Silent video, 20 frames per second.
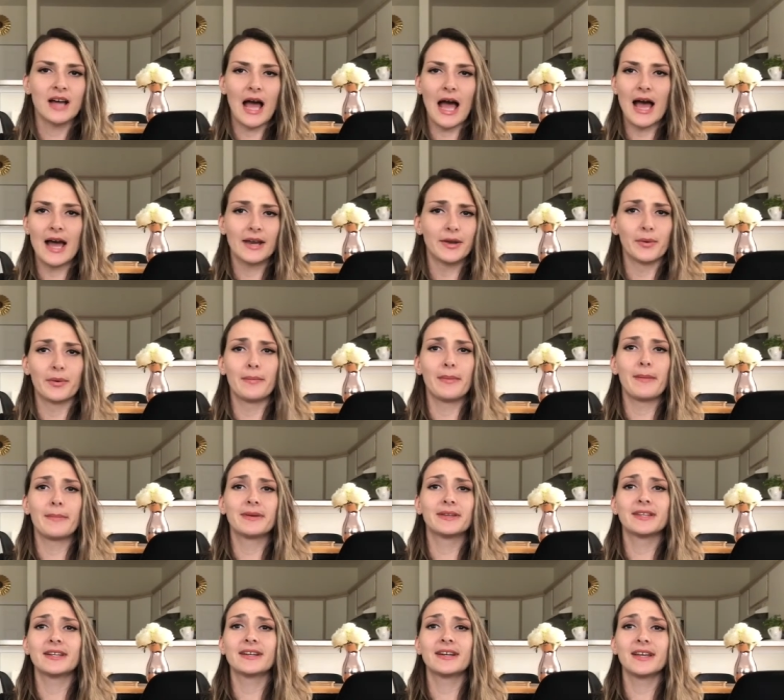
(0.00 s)
I don't remember
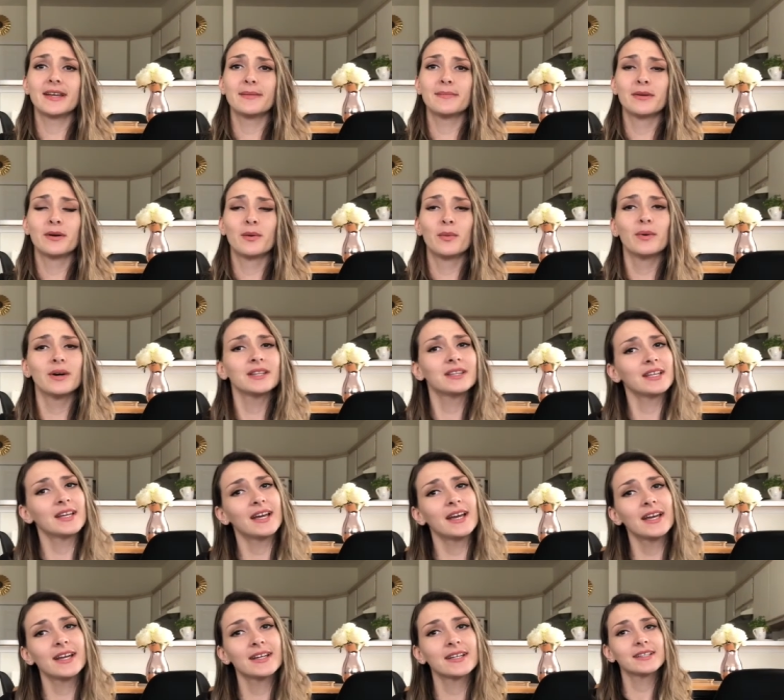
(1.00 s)
their name. What the
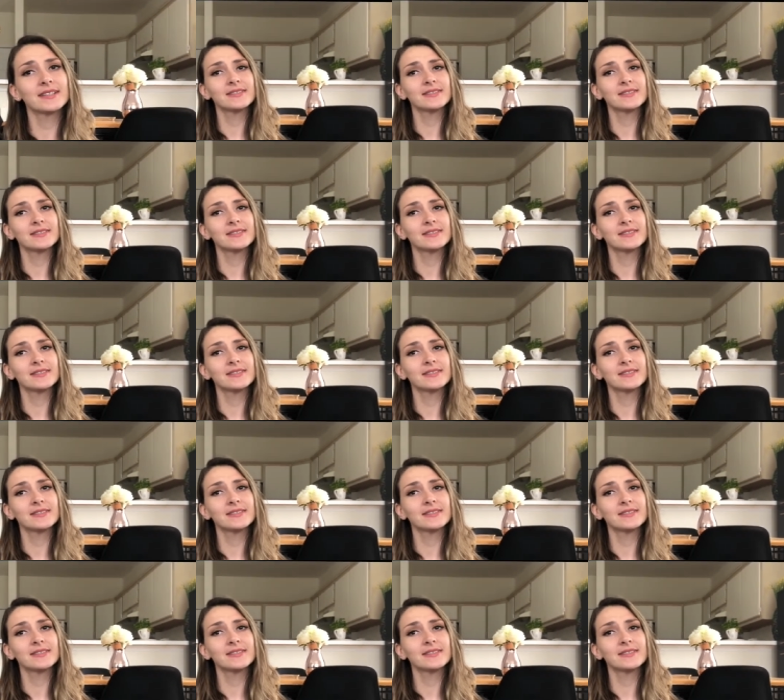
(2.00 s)
heck?